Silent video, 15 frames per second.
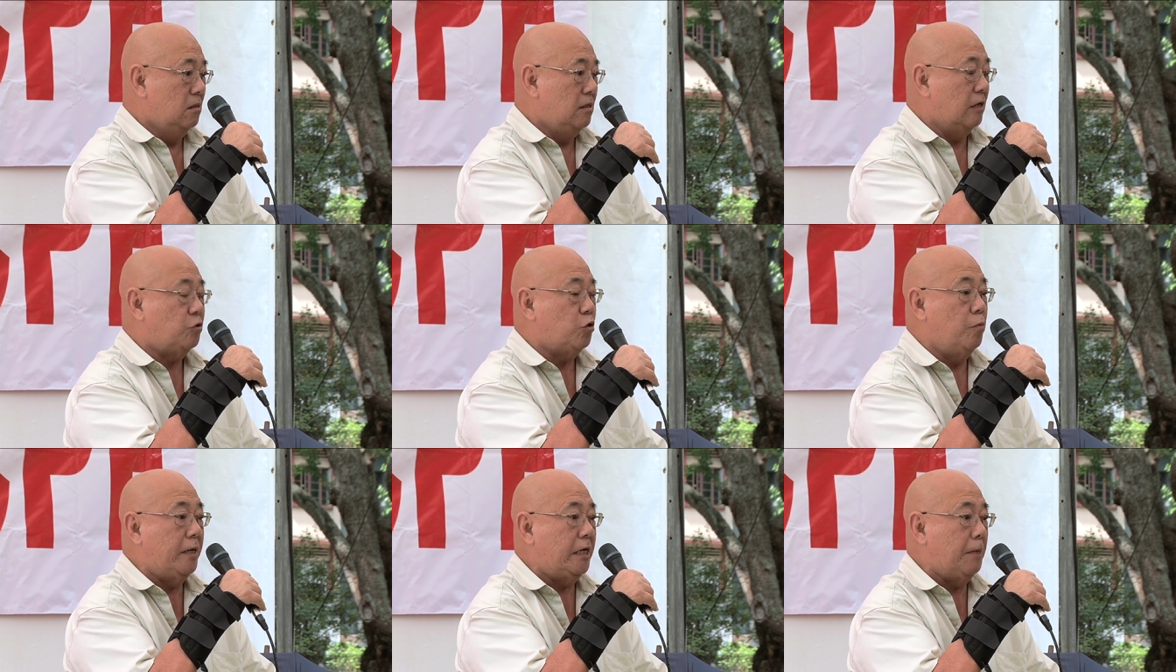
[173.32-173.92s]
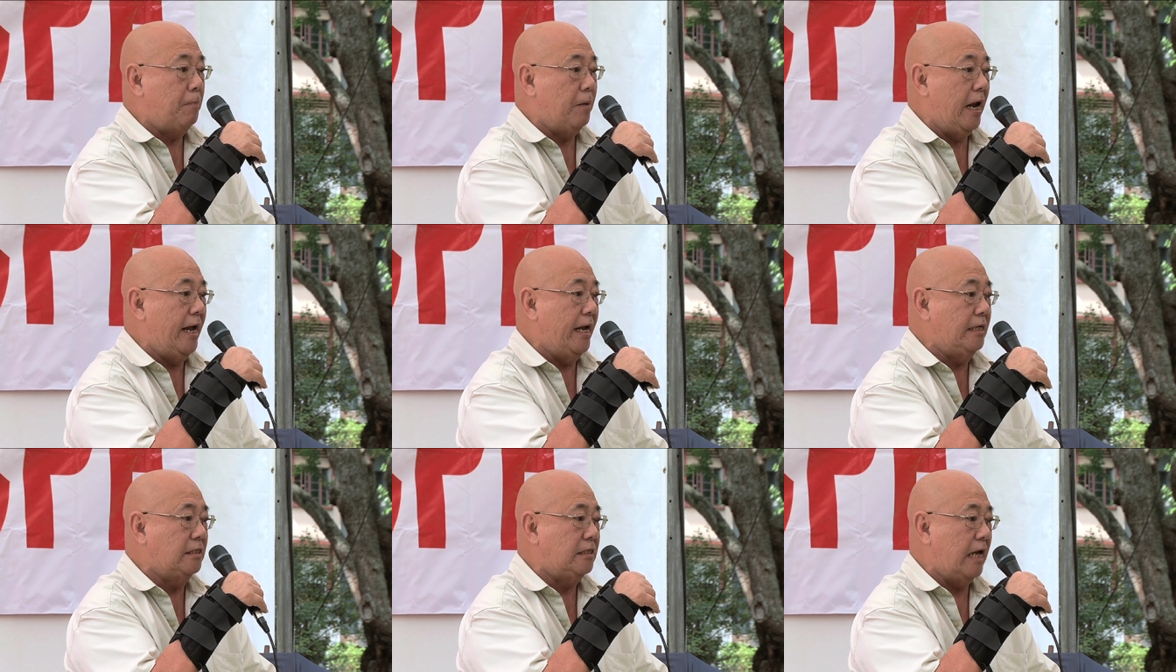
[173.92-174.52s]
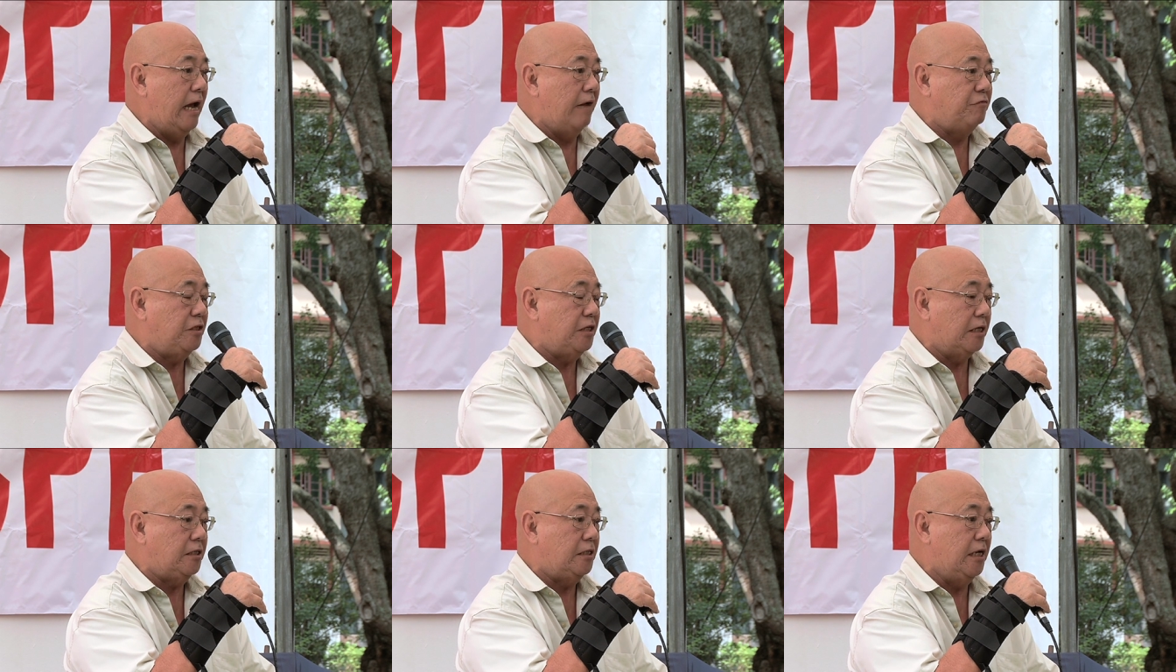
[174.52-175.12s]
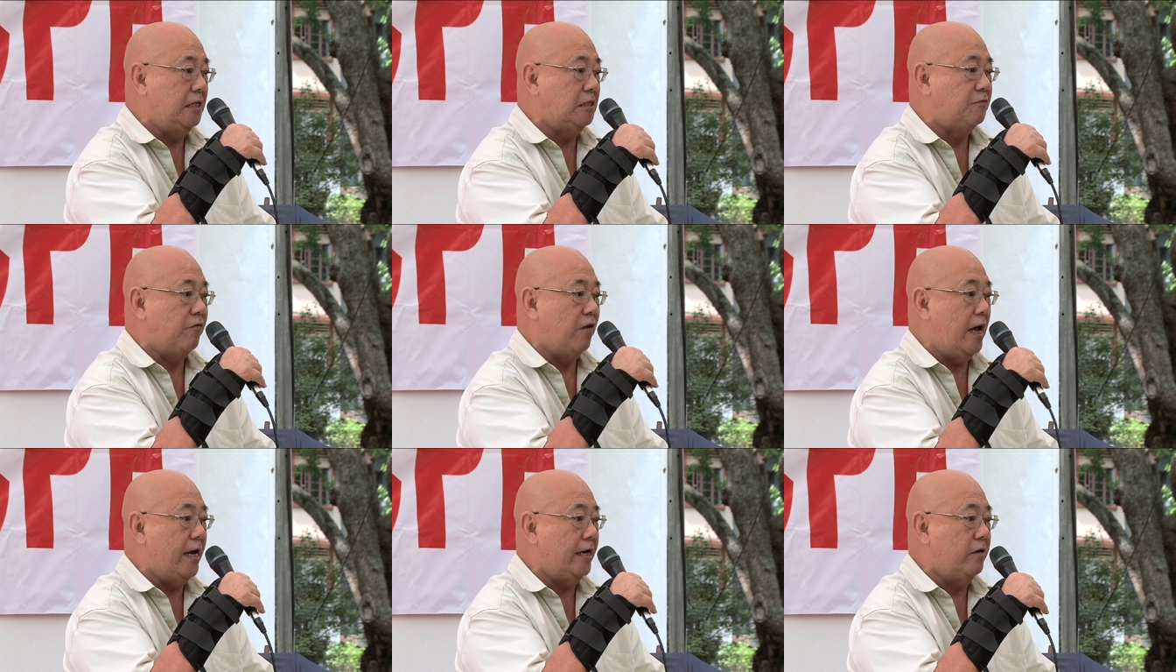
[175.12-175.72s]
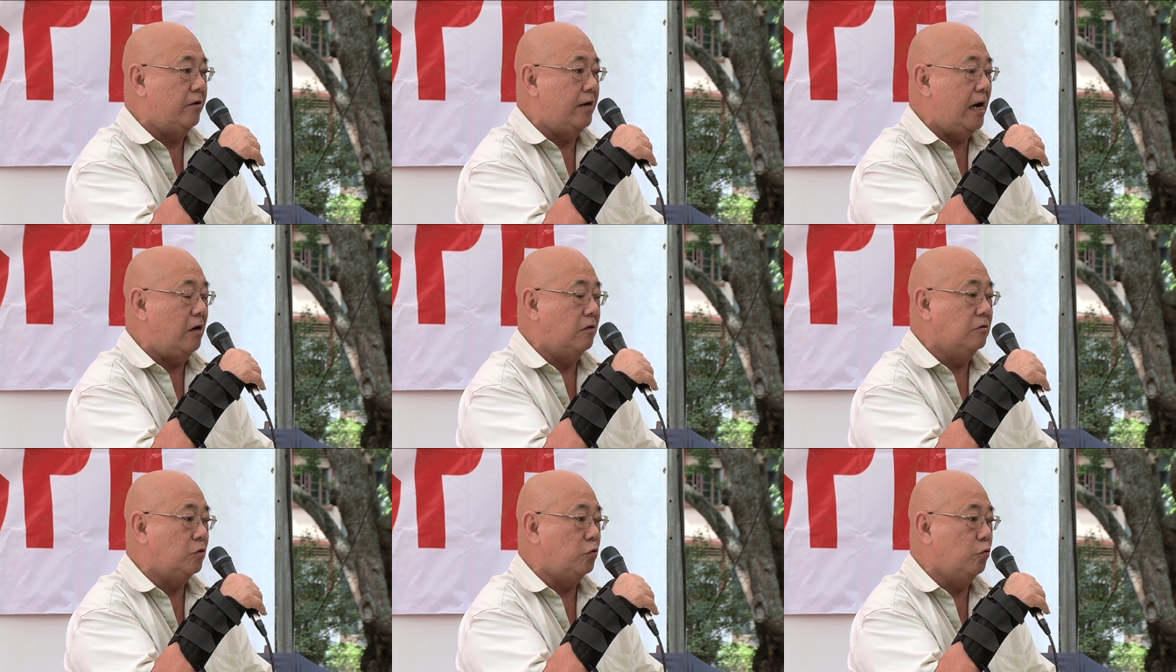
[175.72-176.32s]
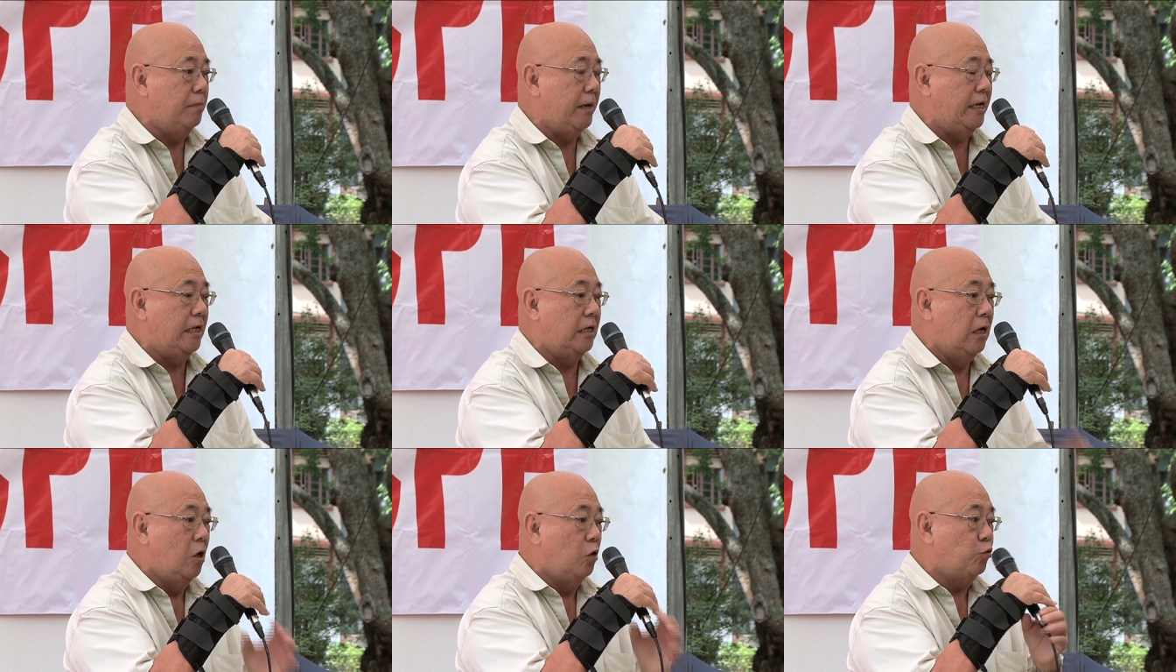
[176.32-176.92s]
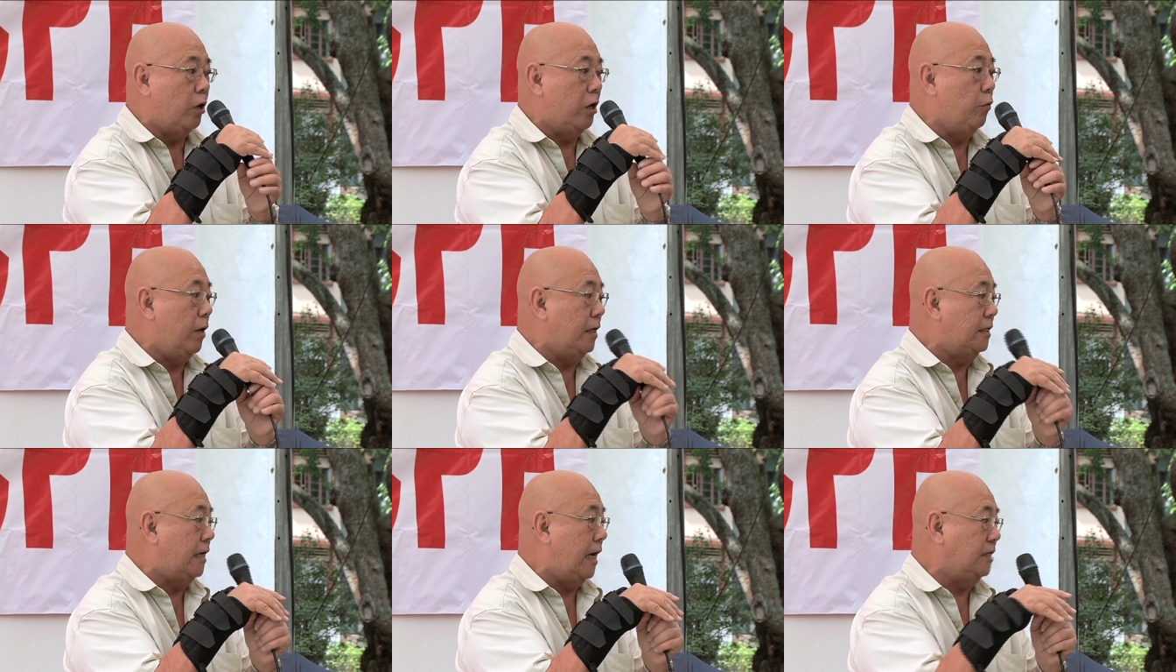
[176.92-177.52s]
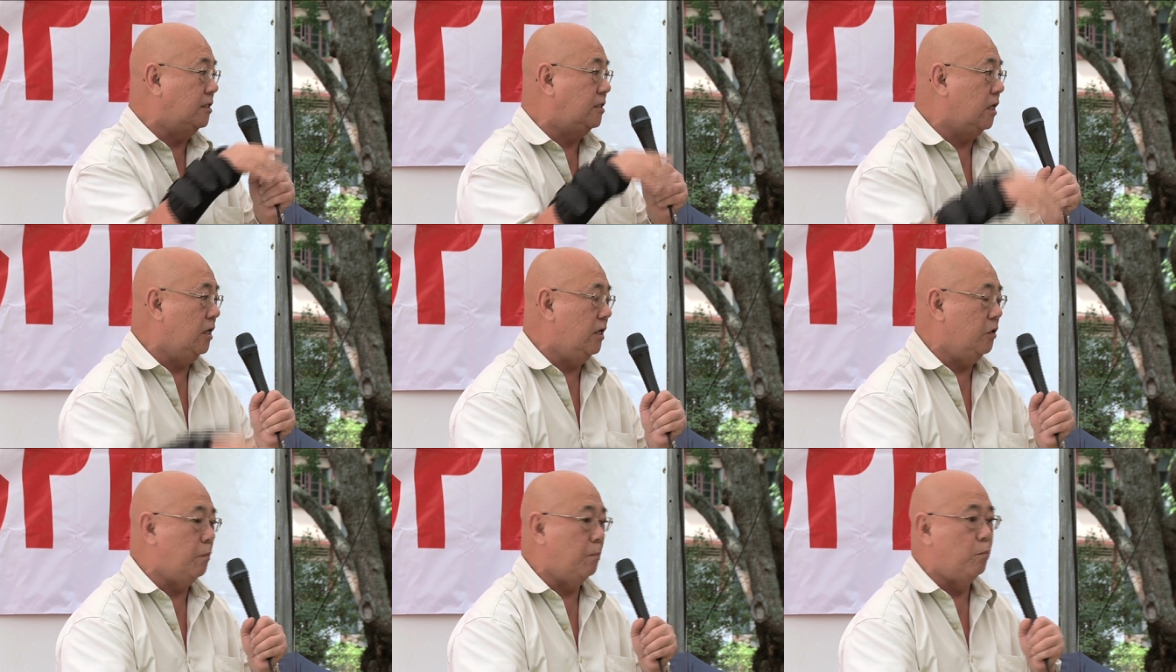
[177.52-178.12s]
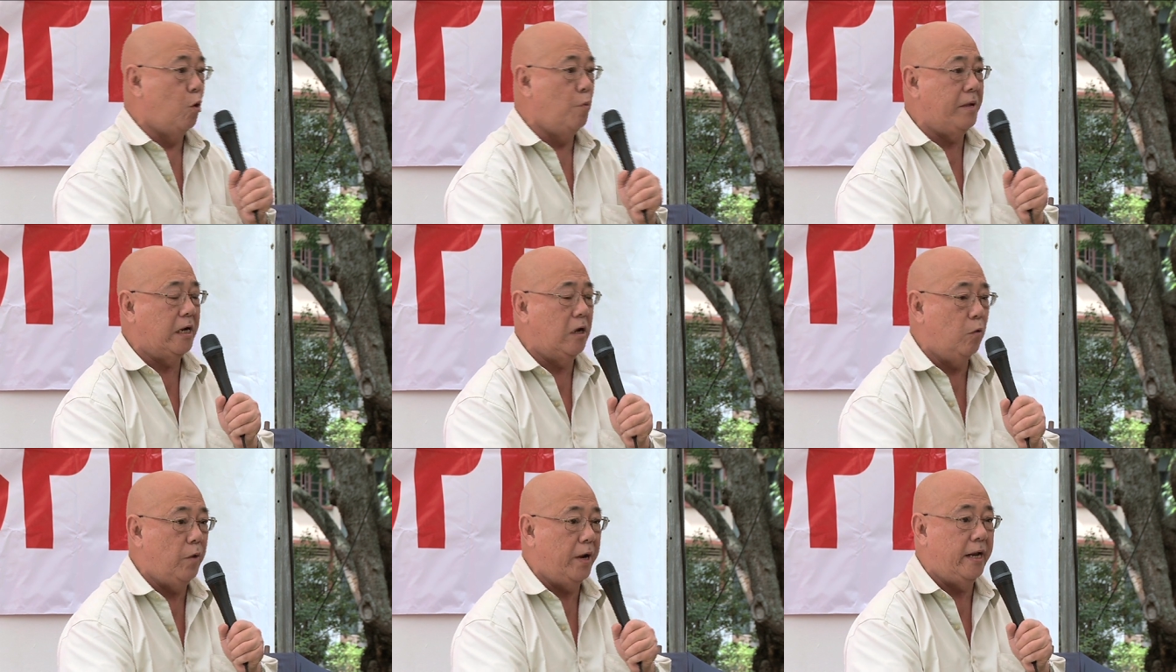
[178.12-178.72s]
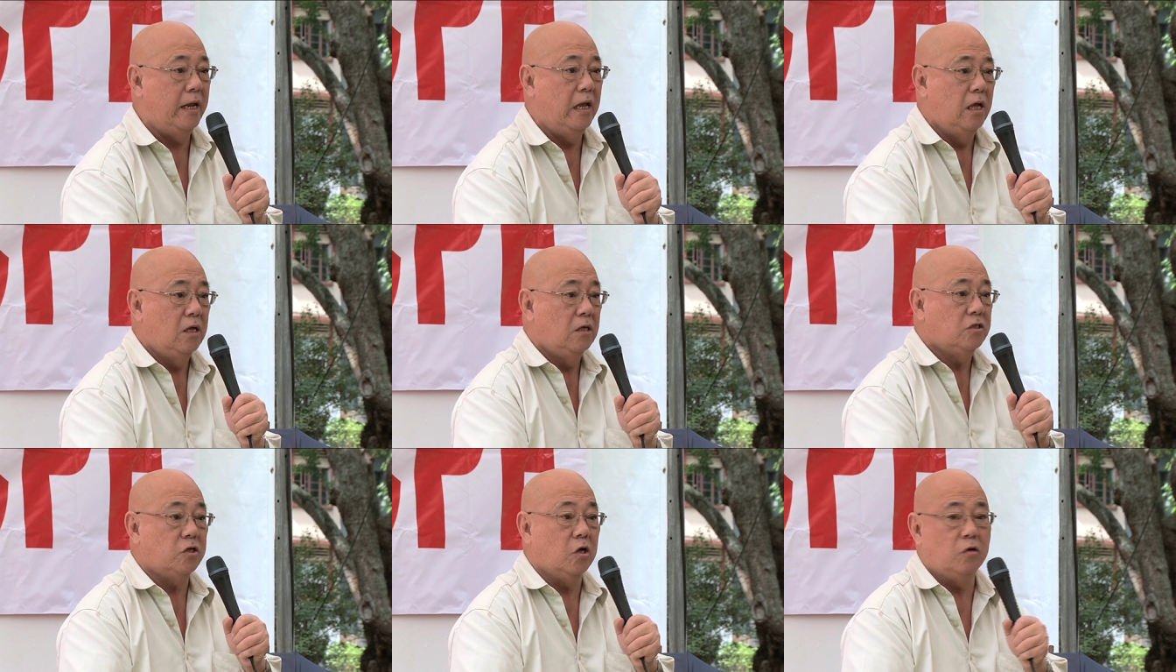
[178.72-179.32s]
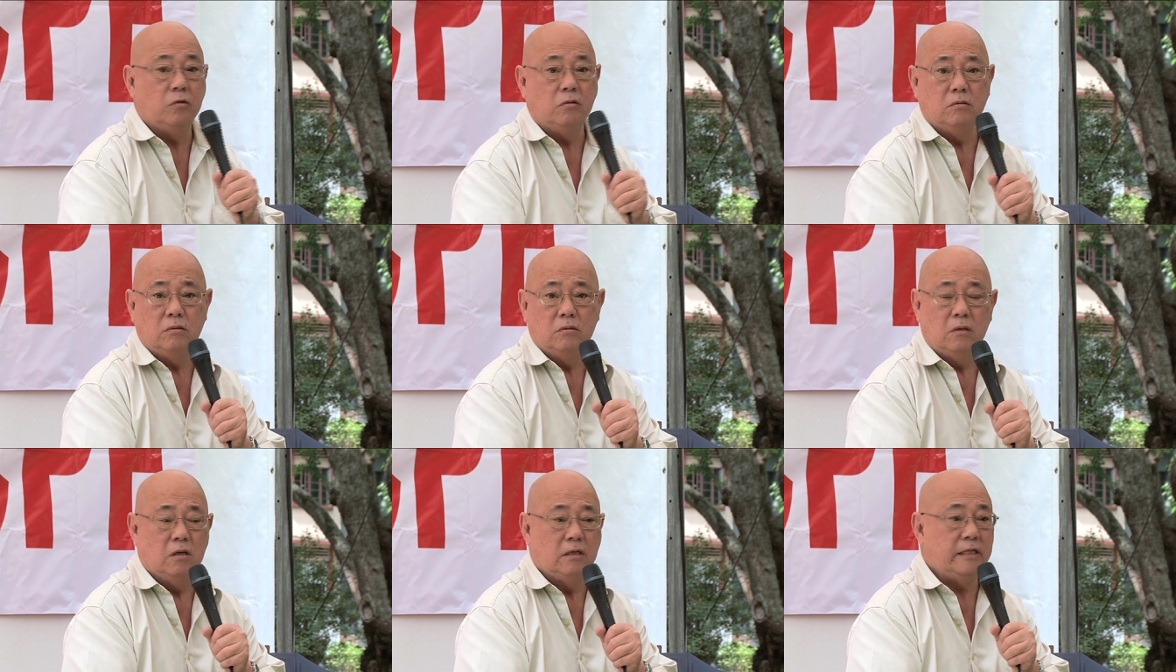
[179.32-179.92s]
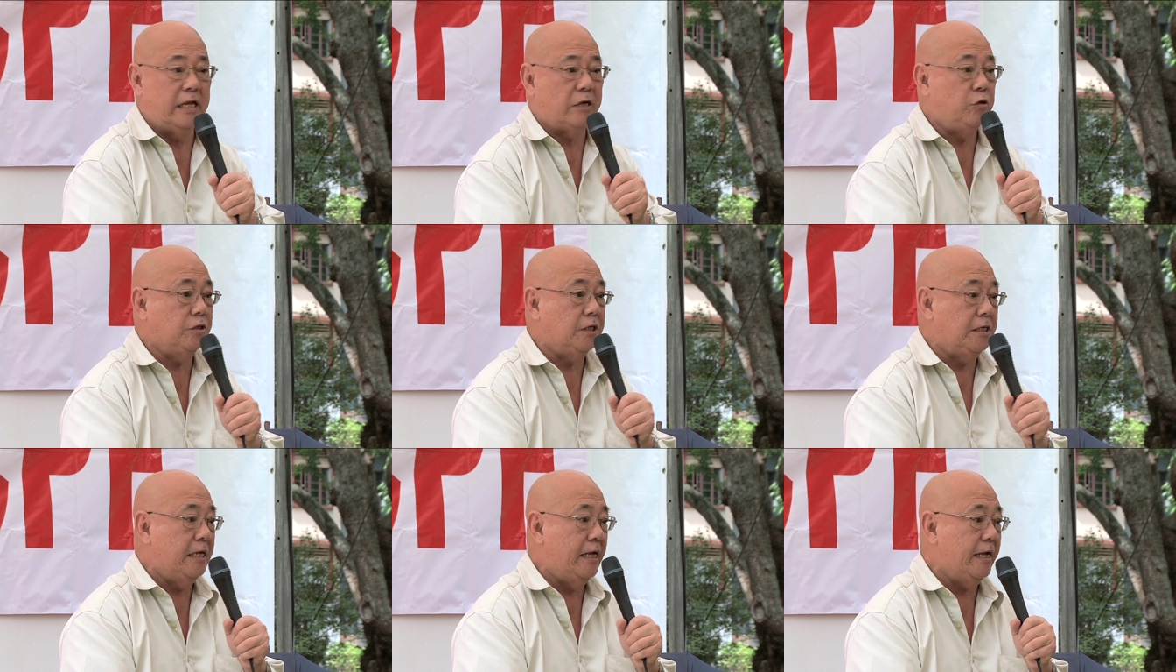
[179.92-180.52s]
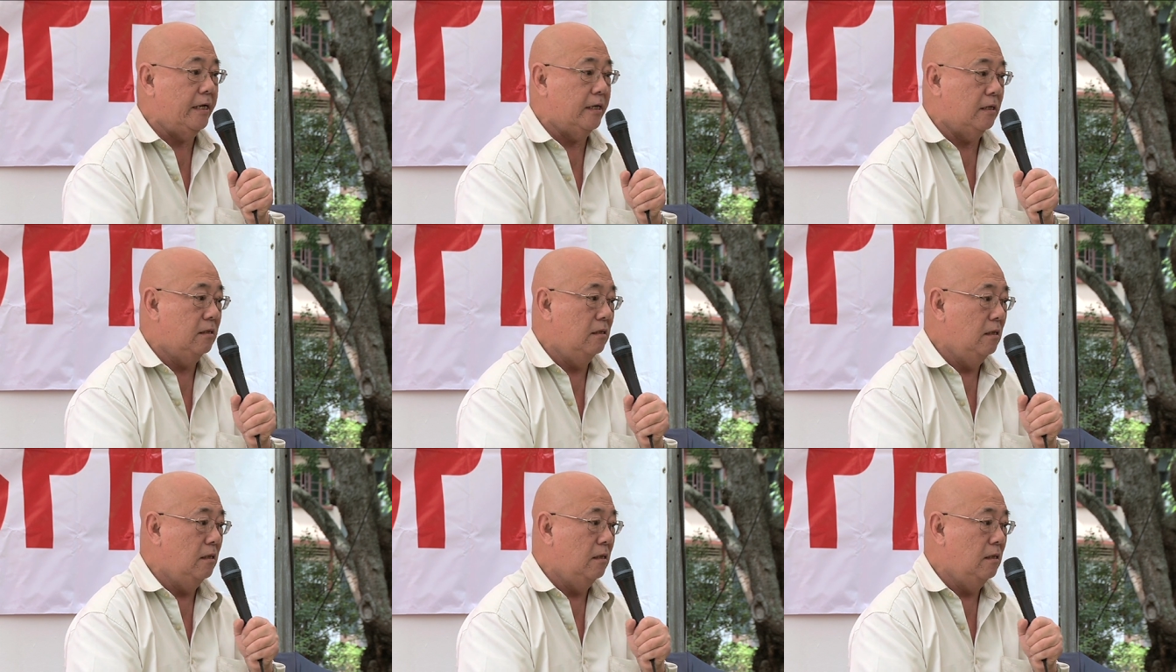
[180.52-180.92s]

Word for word: there are too many planes, F-16s flying around, too many 21 gun salute booming away. So they couldn't hear.